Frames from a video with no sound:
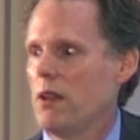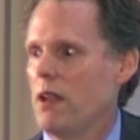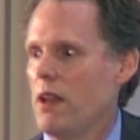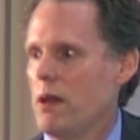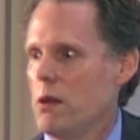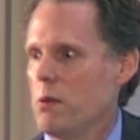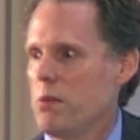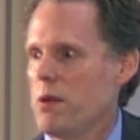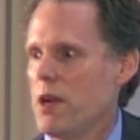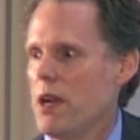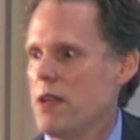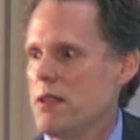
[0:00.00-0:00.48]

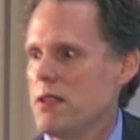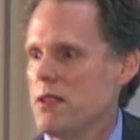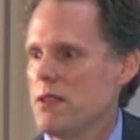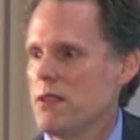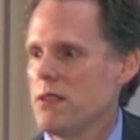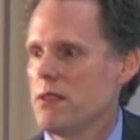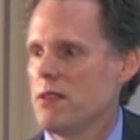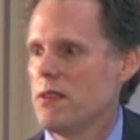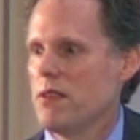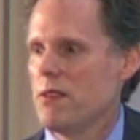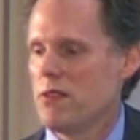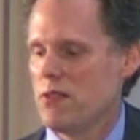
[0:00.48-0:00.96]

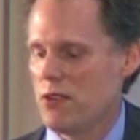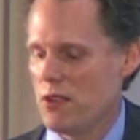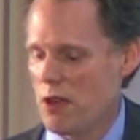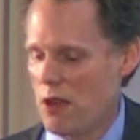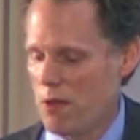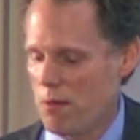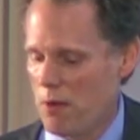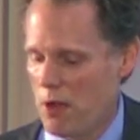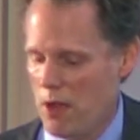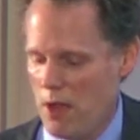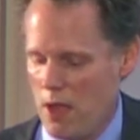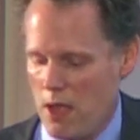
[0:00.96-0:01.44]
enterprises.
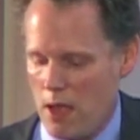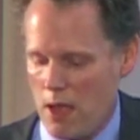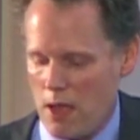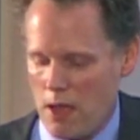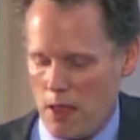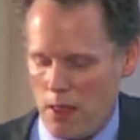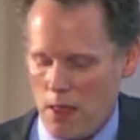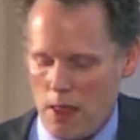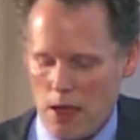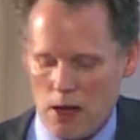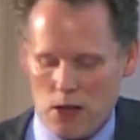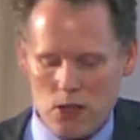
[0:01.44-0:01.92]
So
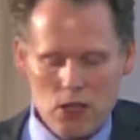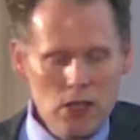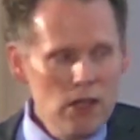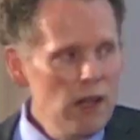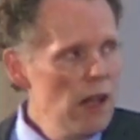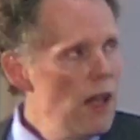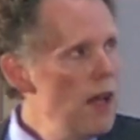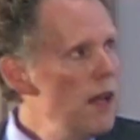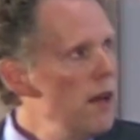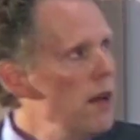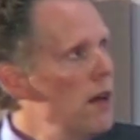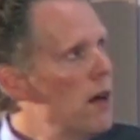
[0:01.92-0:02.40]
there's a
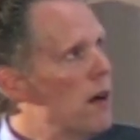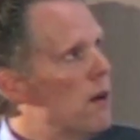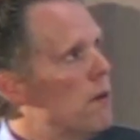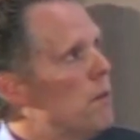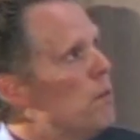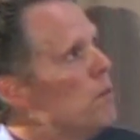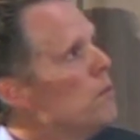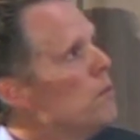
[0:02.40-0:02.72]
lot here.